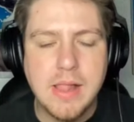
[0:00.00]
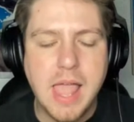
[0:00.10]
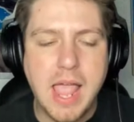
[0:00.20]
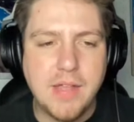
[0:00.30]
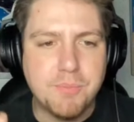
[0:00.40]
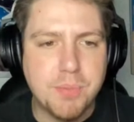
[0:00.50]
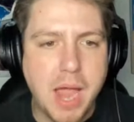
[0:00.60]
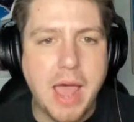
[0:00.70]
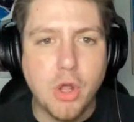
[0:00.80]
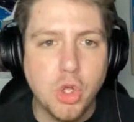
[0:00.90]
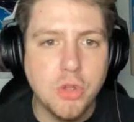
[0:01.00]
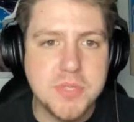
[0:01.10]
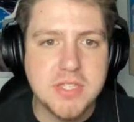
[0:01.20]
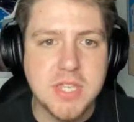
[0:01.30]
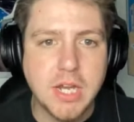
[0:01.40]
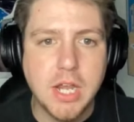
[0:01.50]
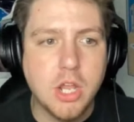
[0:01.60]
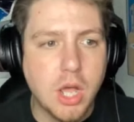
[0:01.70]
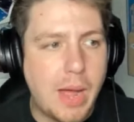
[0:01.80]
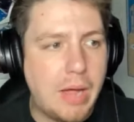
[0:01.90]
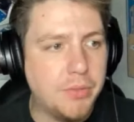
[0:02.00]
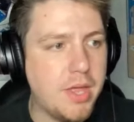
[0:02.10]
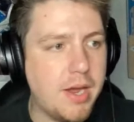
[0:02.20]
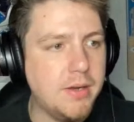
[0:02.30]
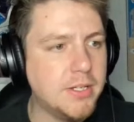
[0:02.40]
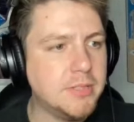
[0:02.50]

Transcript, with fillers: And if Brad Holmes isn't going to go out there,